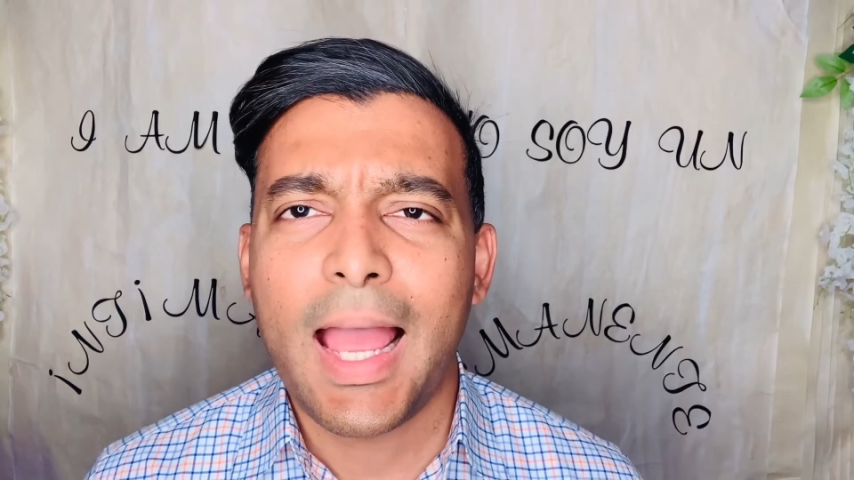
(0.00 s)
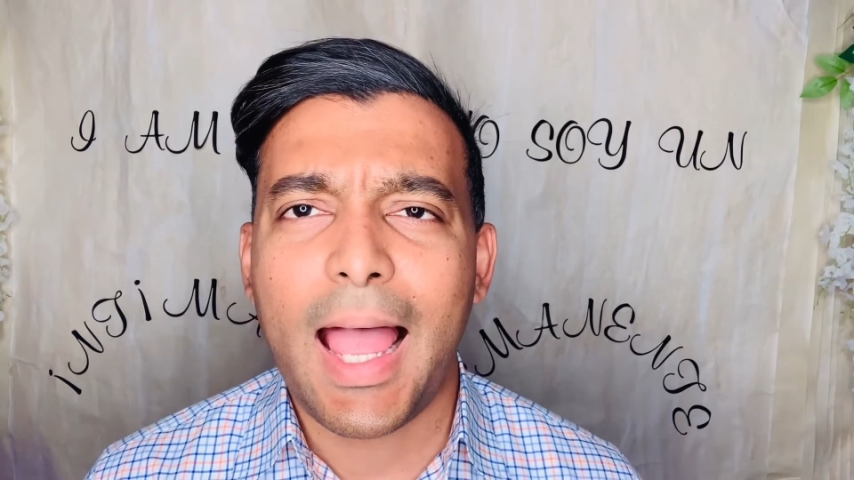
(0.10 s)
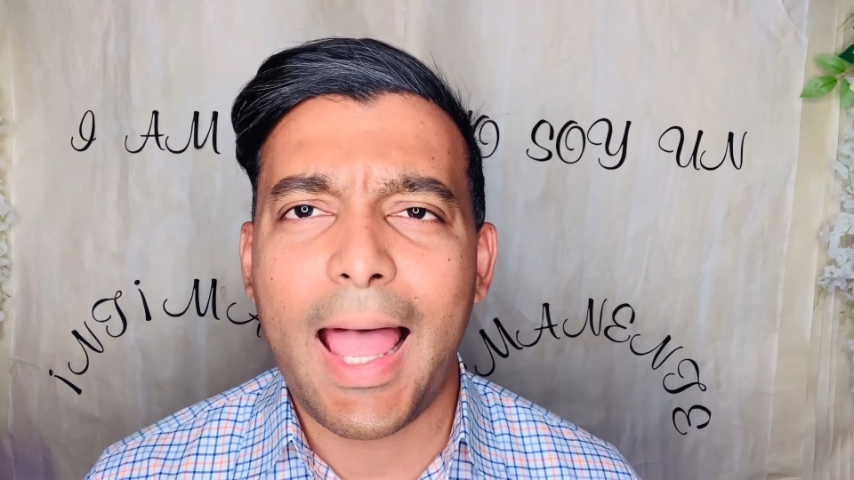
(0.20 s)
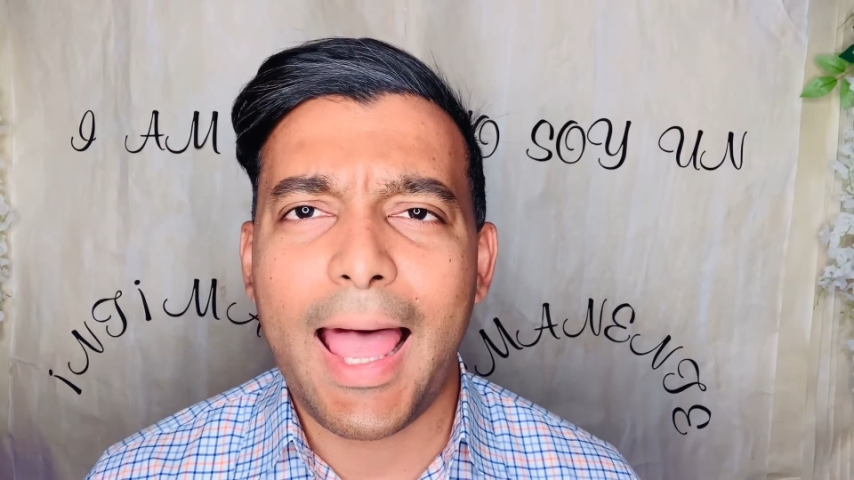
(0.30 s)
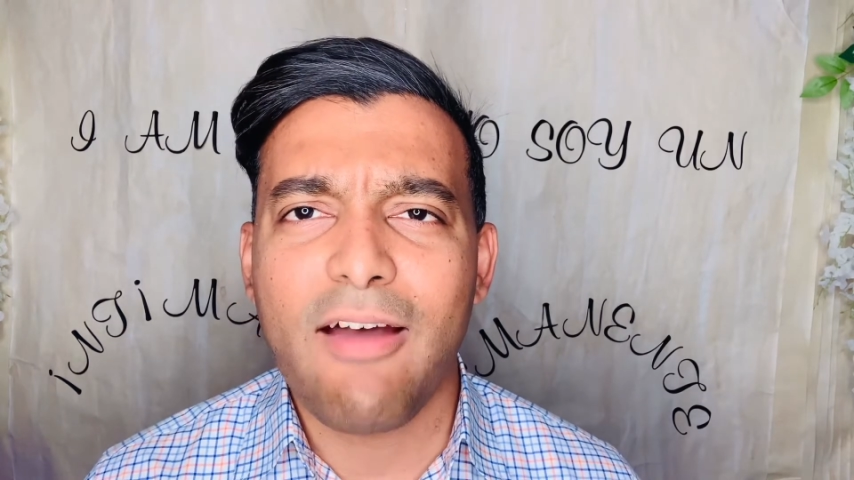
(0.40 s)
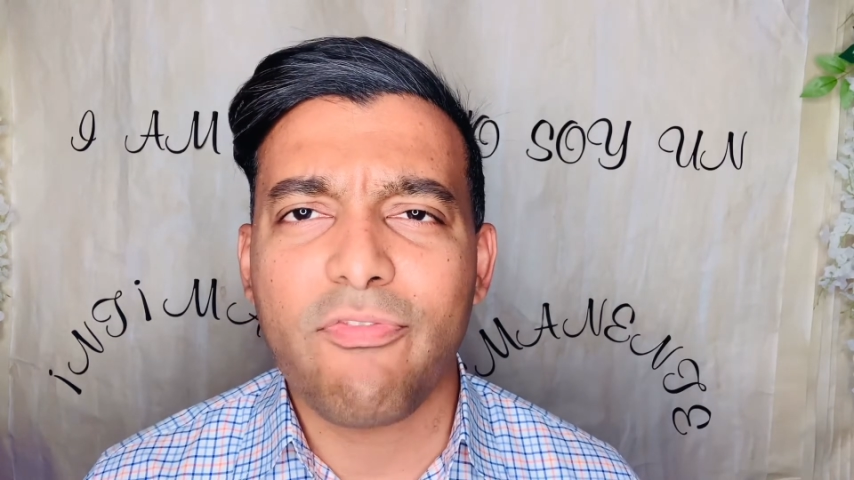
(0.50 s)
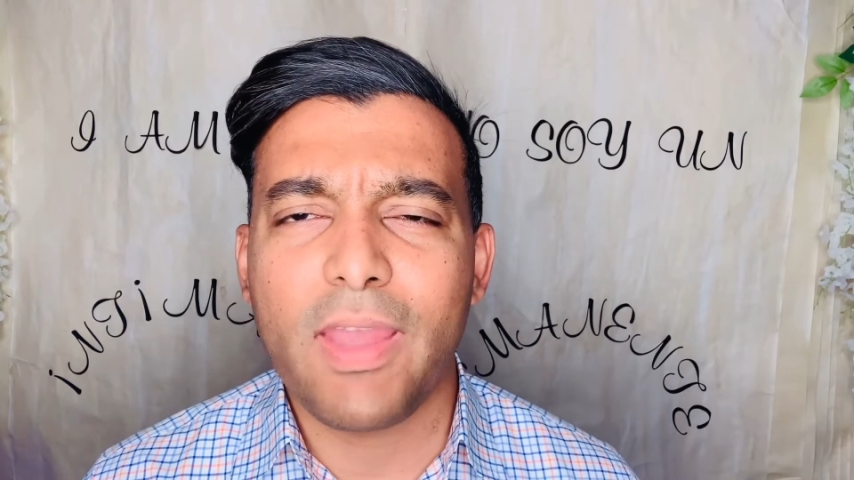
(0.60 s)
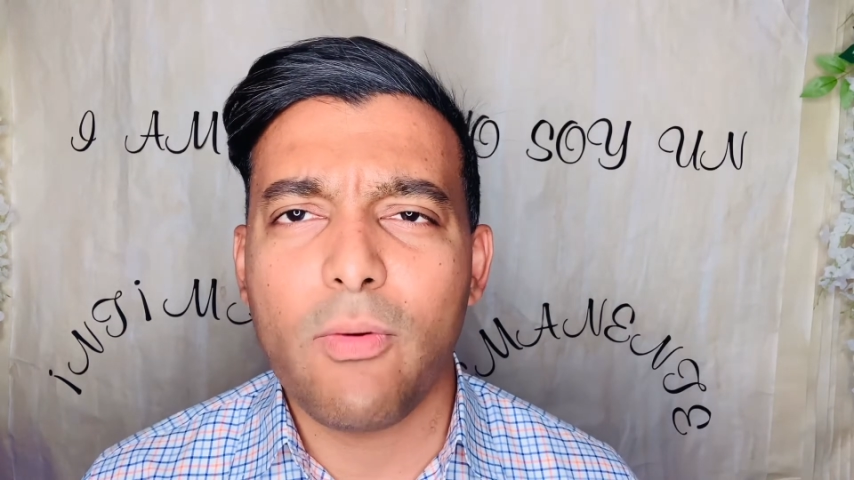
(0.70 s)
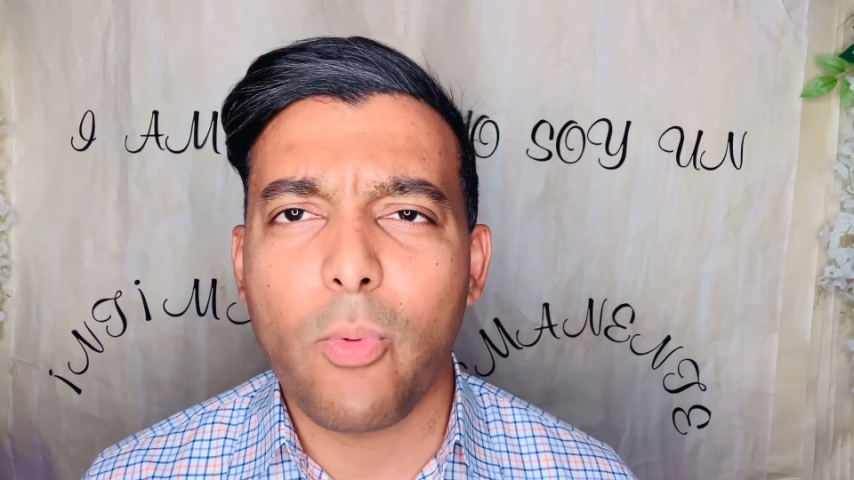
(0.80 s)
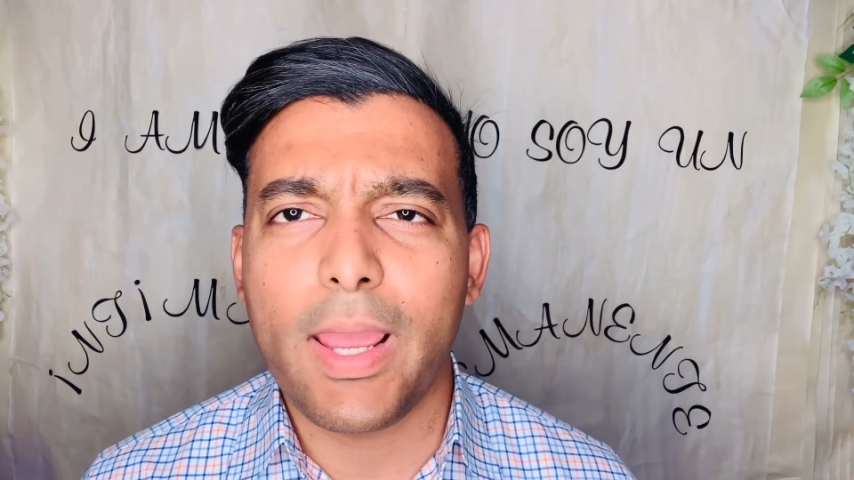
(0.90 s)
Have
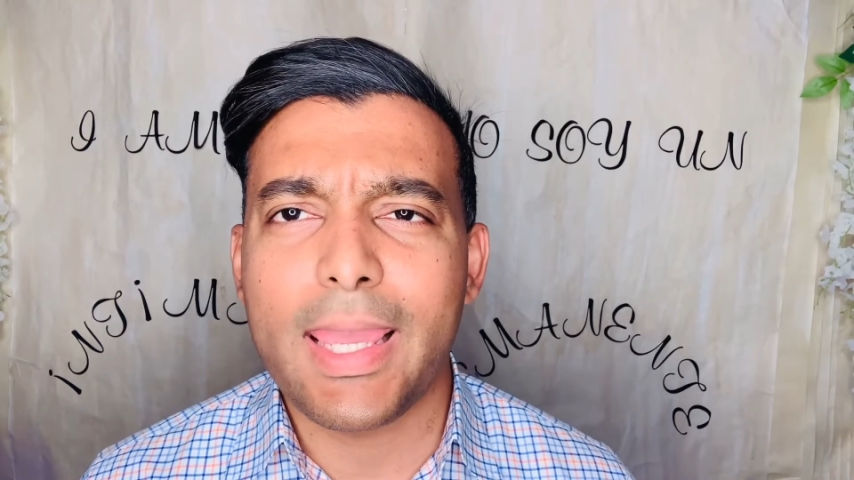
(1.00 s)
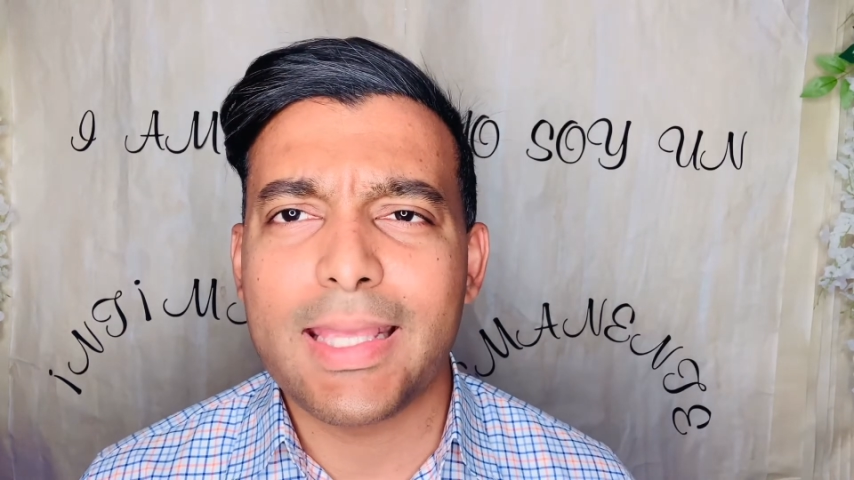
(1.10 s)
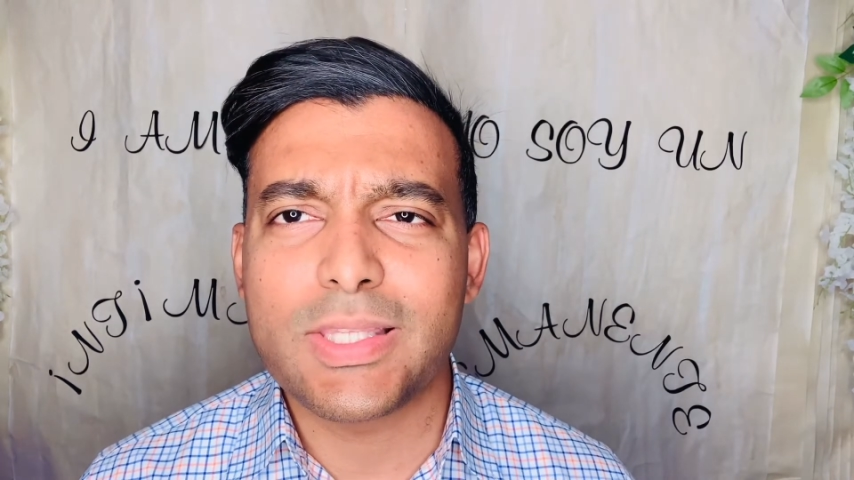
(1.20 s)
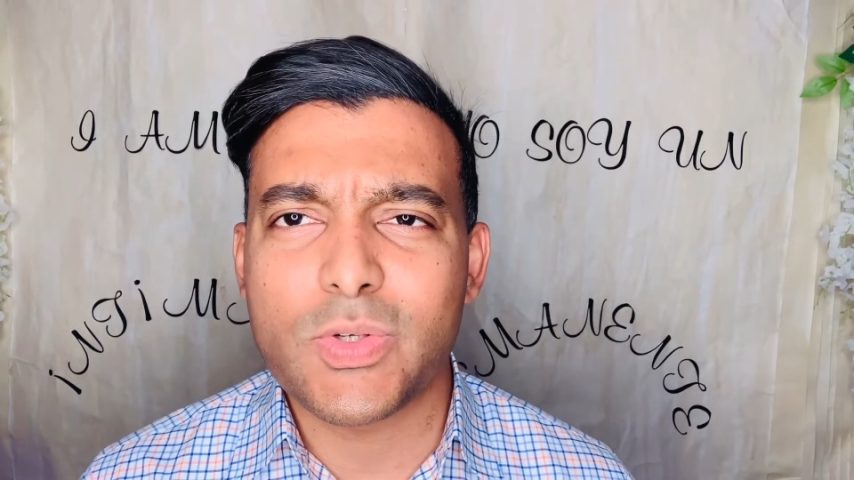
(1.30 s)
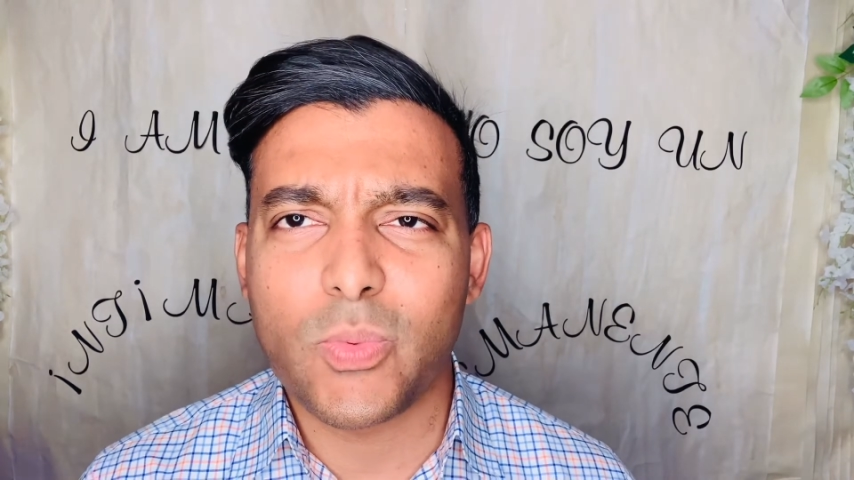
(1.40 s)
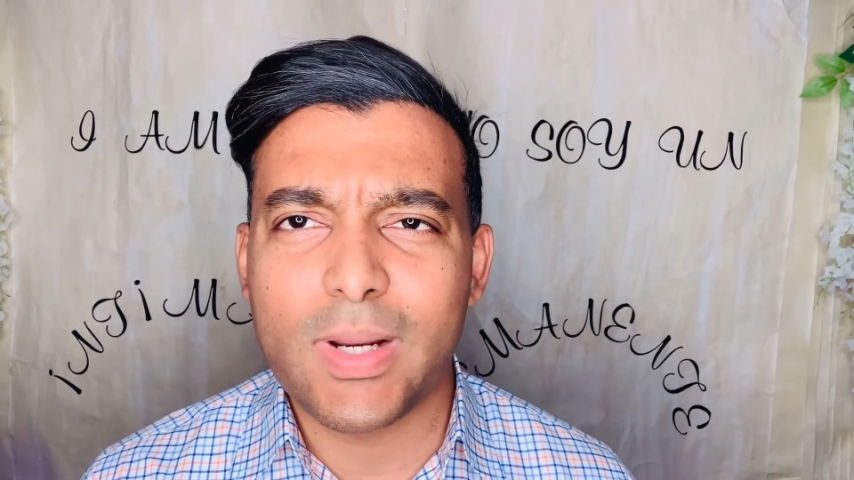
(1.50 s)
a way to